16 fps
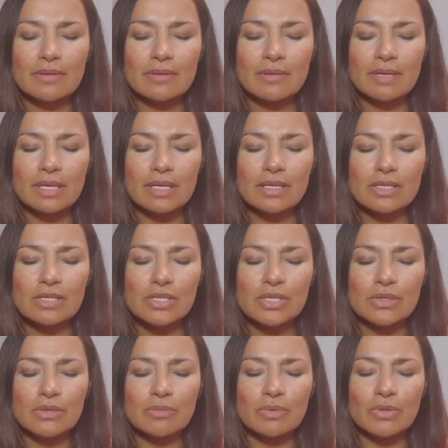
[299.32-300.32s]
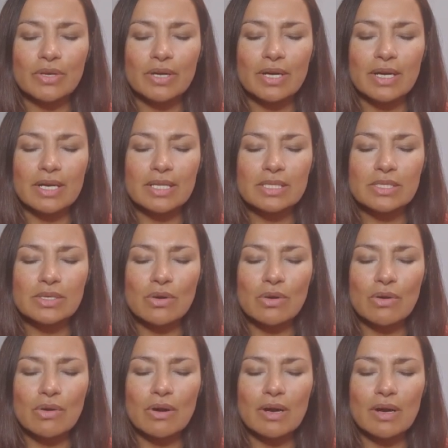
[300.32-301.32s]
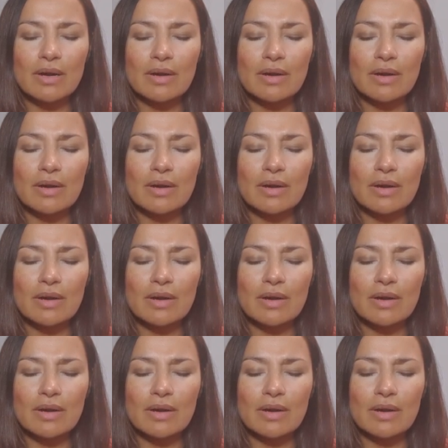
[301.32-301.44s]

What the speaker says: into Mother Earth's core.